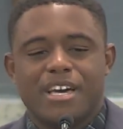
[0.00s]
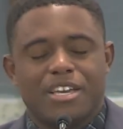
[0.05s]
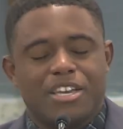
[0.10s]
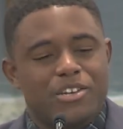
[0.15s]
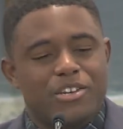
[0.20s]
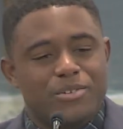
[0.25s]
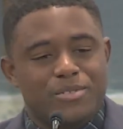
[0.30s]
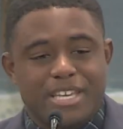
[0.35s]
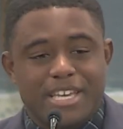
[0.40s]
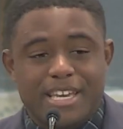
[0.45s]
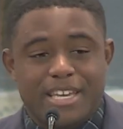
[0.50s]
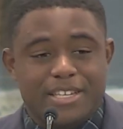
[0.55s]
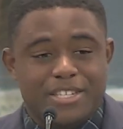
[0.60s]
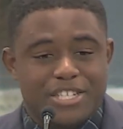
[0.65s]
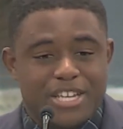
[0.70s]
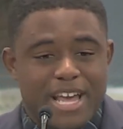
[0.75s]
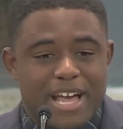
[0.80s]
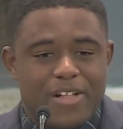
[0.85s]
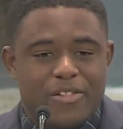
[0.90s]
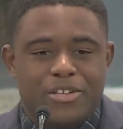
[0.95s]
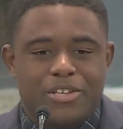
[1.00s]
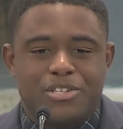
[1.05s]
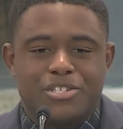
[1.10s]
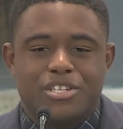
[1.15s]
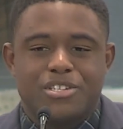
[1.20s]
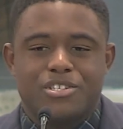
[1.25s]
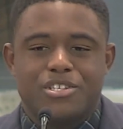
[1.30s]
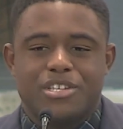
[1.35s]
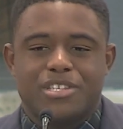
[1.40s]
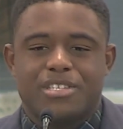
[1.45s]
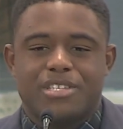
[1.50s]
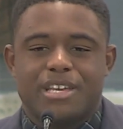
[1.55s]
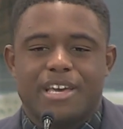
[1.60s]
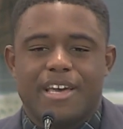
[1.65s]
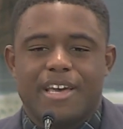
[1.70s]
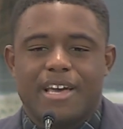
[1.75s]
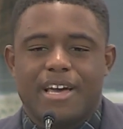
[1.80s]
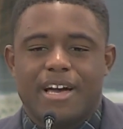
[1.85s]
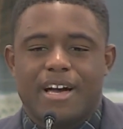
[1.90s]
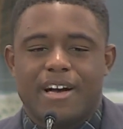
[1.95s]
you know, take a challenge and just
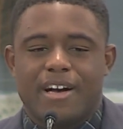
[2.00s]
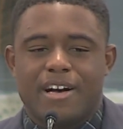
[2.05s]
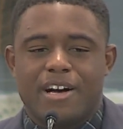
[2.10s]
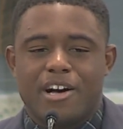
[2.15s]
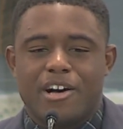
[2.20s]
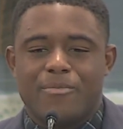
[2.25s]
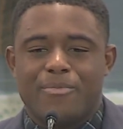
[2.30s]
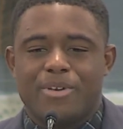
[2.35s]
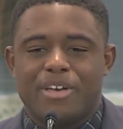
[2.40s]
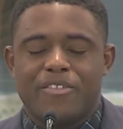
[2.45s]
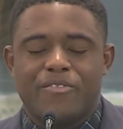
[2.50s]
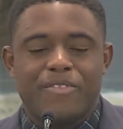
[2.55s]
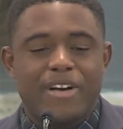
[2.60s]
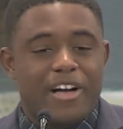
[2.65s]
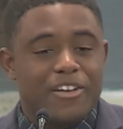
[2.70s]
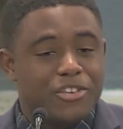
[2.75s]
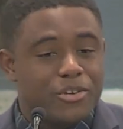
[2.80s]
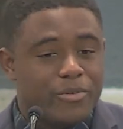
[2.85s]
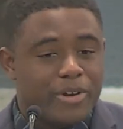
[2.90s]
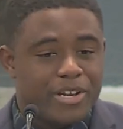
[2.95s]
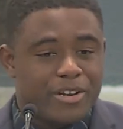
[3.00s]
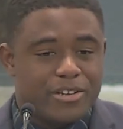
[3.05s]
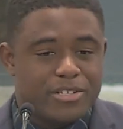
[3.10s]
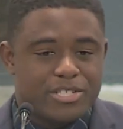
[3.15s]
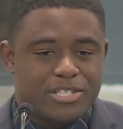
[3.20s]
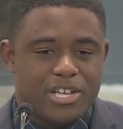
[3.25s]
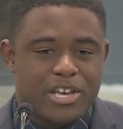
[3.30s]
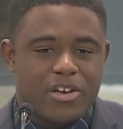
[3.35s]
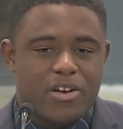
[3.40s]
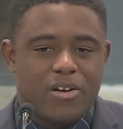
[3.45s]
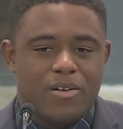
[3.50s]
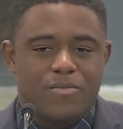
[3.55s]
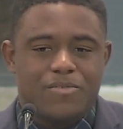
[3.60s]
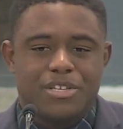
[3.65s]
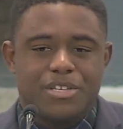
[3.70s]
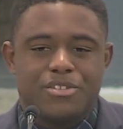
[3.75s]
evaluate ourselves,